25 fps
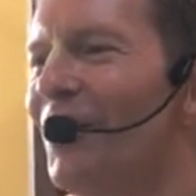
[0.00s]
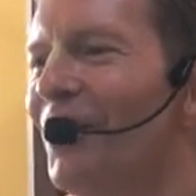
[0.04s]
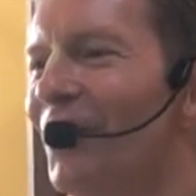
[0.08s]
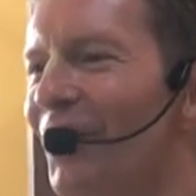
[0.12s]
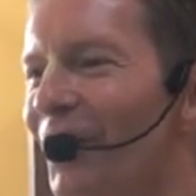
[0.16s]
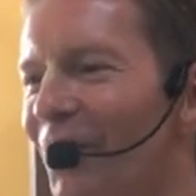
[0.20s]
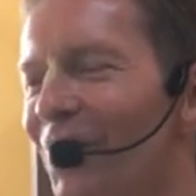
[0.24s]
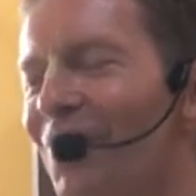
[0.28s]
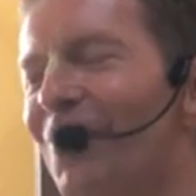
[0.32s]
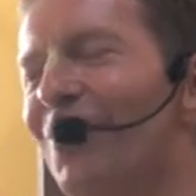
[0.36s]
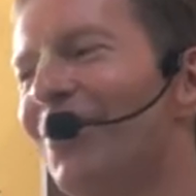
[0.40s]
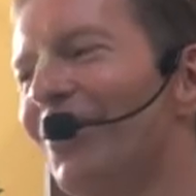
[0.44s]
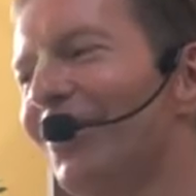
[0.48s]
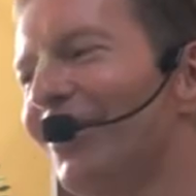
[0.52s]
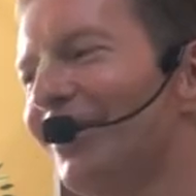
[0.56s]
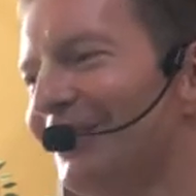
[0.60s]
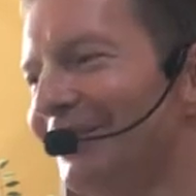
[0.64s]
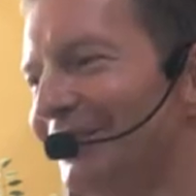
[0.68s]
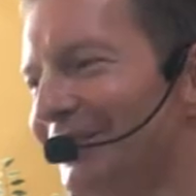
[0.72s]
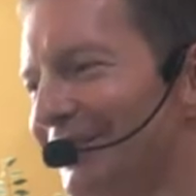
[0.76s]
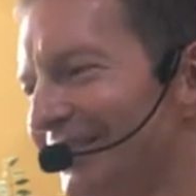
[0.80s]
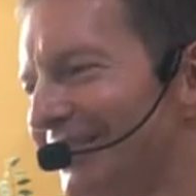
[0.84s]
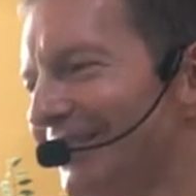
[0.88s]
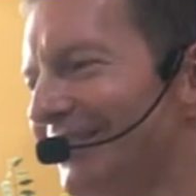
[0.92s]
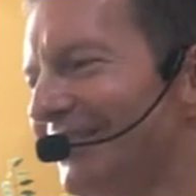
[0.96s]
Or
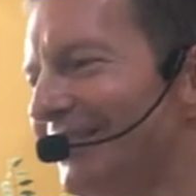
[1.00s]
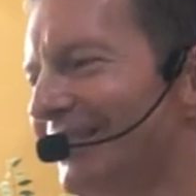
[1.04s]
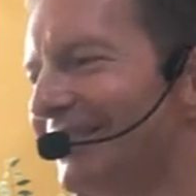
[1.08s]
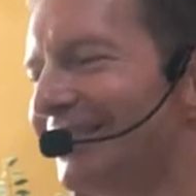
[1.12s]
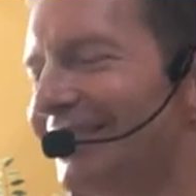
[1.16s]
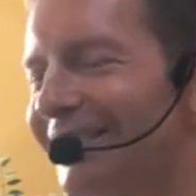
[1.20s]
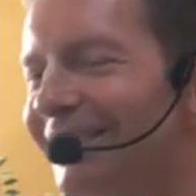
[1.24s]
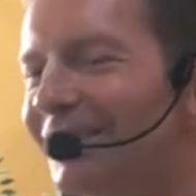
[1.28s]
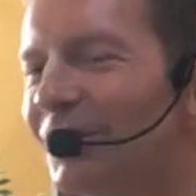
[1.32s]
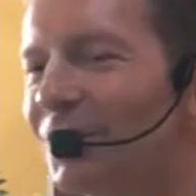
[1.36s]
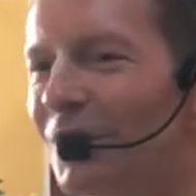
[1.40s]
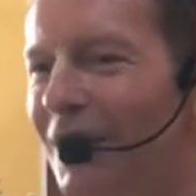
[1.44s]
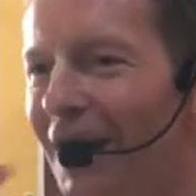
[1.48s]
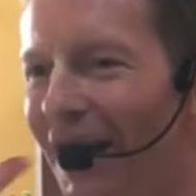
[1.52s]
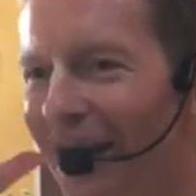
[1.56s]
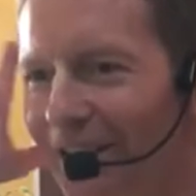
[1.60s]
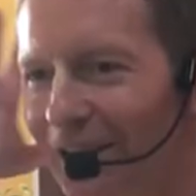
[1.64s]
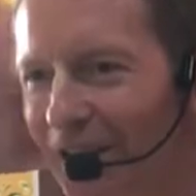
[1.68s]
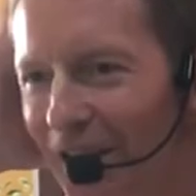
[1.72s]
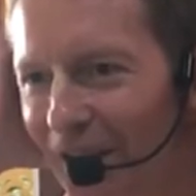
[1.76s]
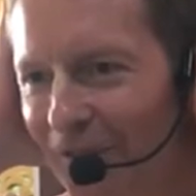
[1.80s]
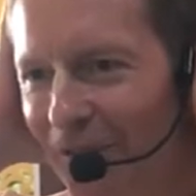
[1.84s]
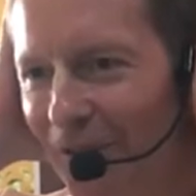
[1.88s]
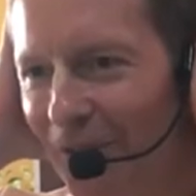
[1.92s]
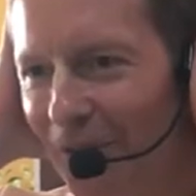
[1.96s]
you can
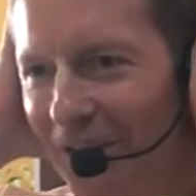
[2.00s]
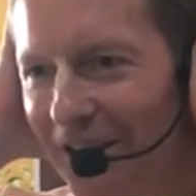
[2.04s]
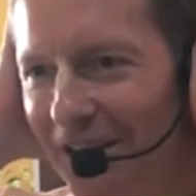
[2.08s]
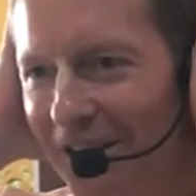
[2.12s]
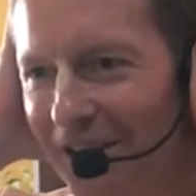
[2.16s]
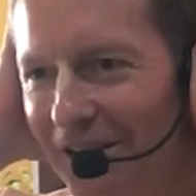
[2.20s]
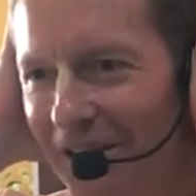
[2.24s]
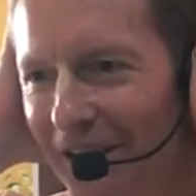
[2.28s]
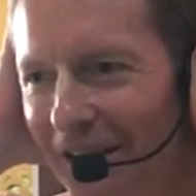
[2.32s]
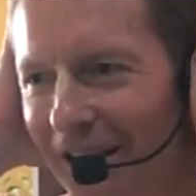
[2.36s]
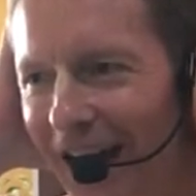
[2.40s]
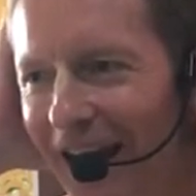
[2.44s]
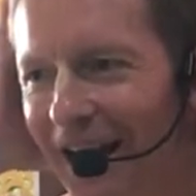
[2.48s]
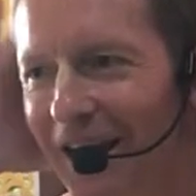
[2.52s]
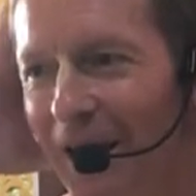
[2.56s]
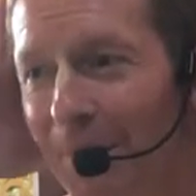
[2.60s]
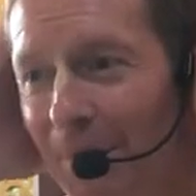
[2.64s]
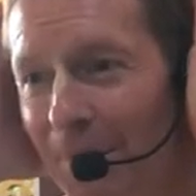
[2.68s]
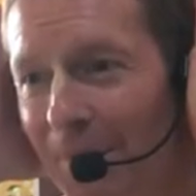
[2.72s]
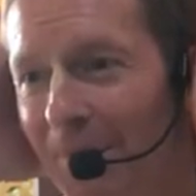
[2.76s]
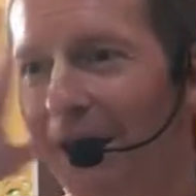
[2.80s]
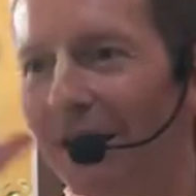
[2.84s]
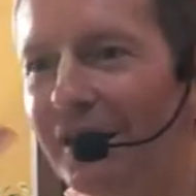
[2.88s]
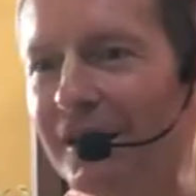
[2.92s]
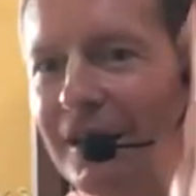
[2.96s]
cover your ears and
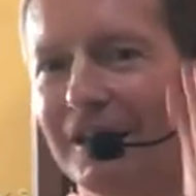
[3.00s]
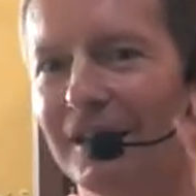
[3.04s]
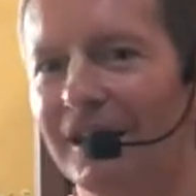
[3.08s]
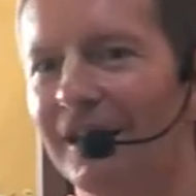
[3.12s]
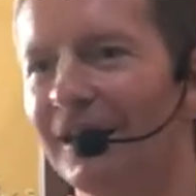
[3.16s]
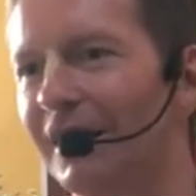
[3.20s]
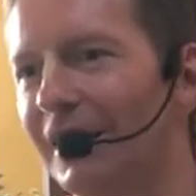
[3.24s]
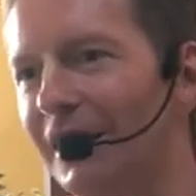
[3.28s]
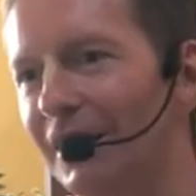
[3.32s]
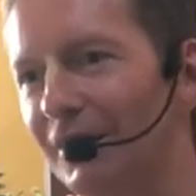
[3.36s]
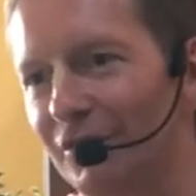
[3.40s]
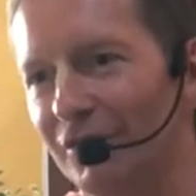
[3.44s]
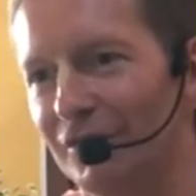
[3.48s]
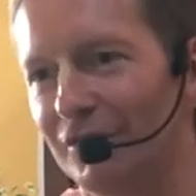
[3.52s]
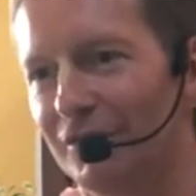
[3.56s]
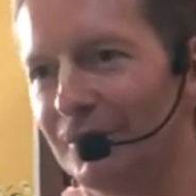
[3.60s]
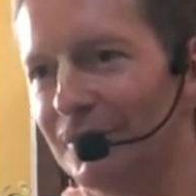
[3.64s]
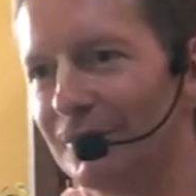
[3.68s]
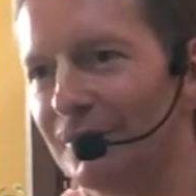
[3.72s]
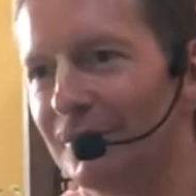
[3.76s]
immediately leave.